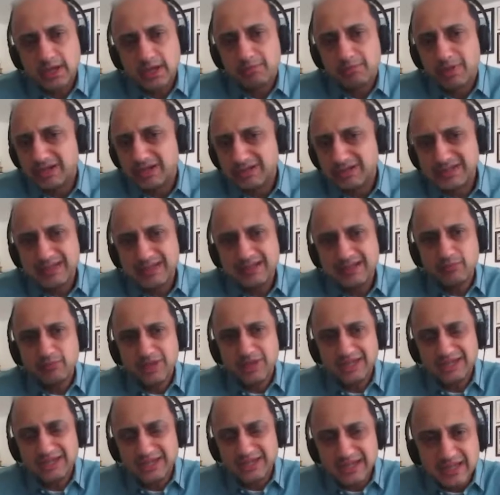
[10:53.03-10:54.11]
but they
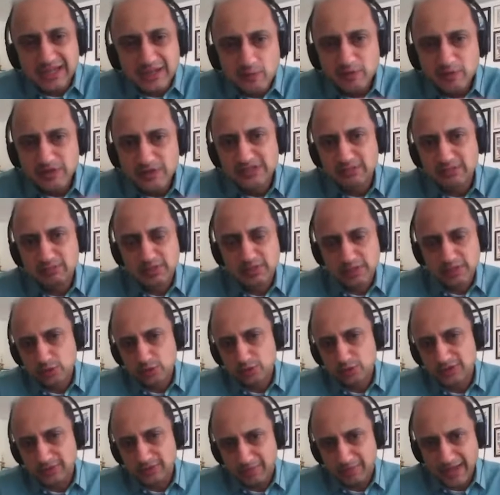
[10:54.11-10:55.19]
remain invisible
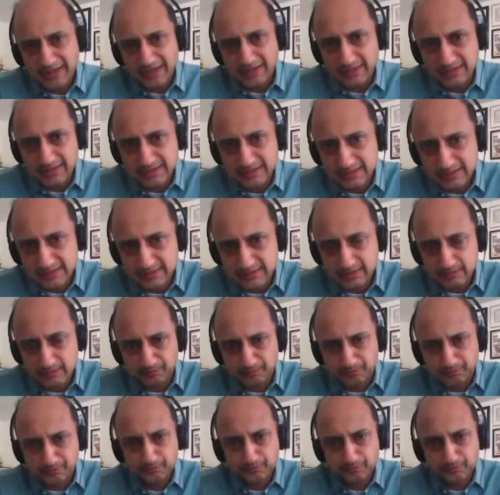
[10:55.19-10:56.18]
to the banking system.